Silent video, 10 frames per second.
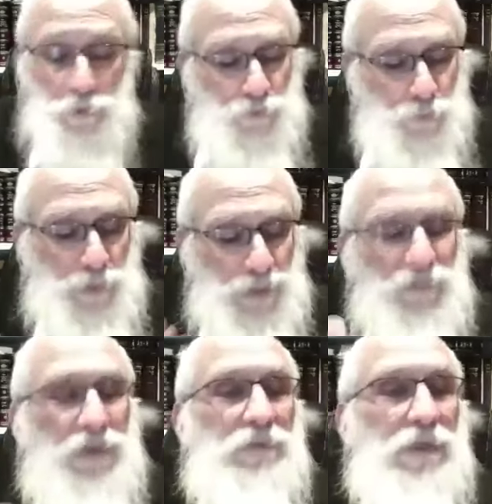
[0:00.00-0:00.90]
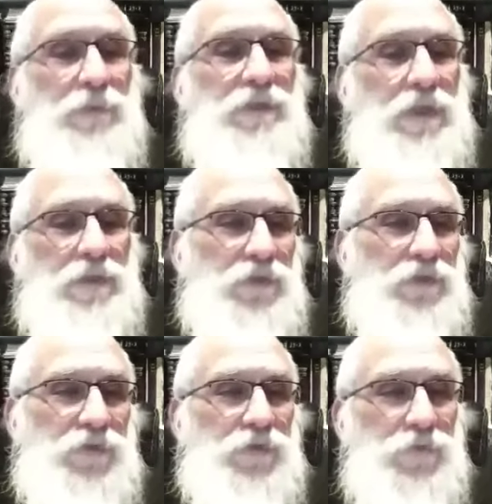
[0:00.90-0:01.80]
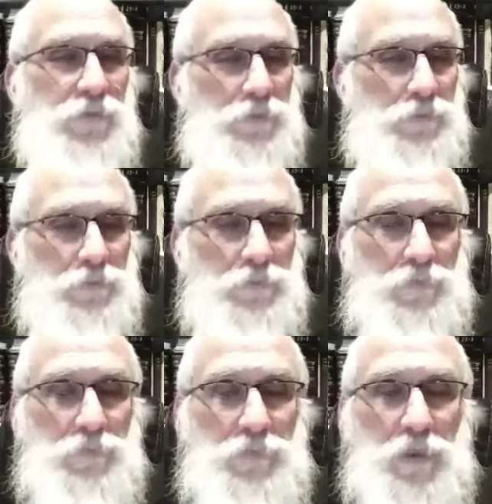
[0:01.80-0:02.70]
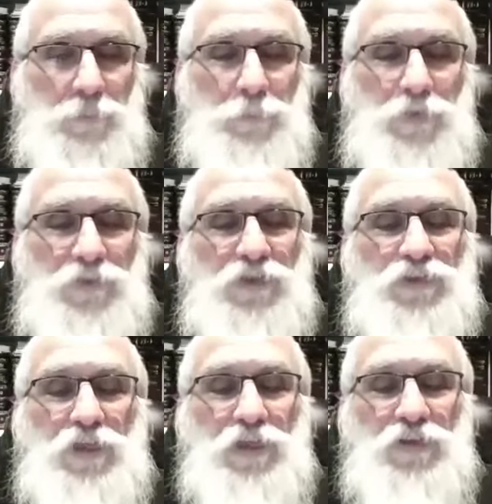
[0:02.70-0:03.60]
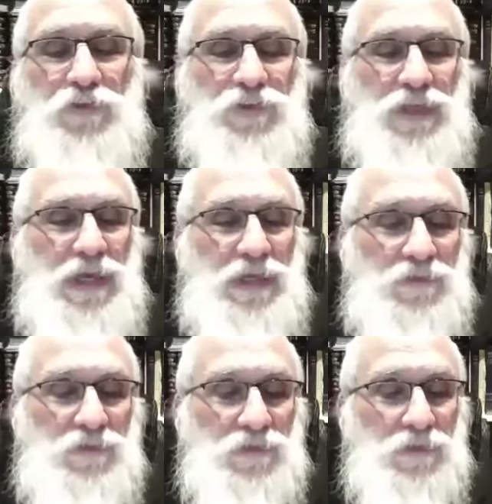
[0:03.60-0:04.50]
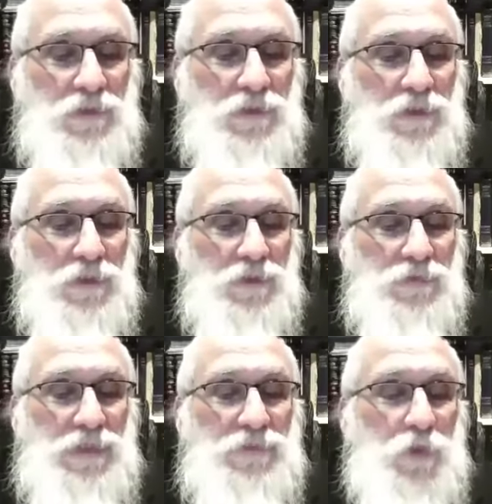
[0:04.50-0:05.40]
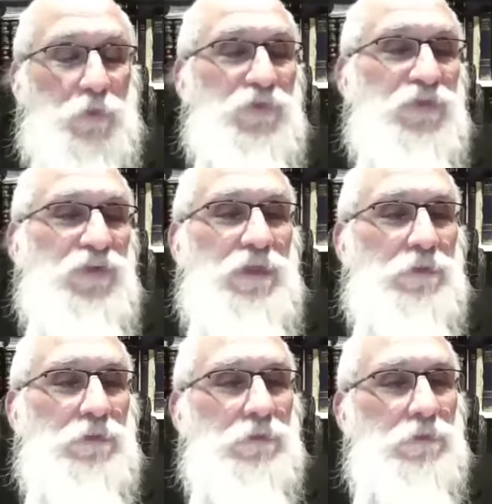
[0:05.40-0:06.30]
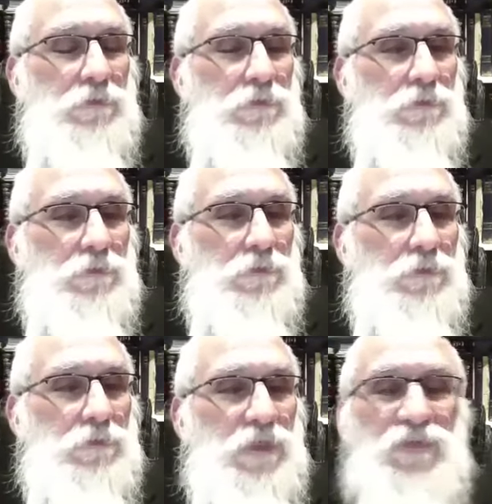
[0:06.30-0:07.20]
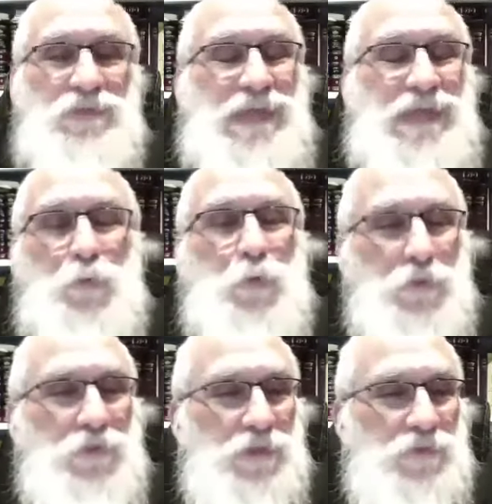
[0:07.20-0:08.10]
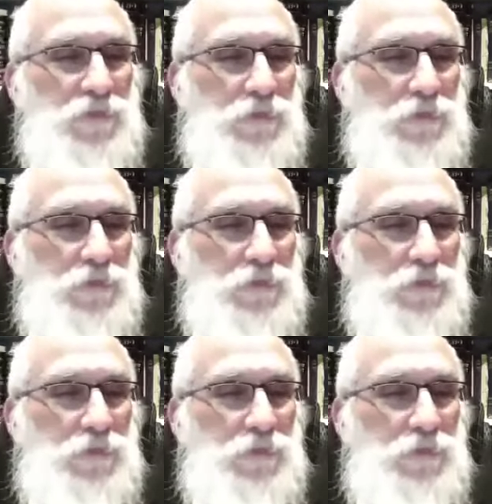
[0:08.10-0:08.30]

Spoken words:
So what is Alter Rebbe telling us this for? A person should understand, then don't sin. It's not worth it.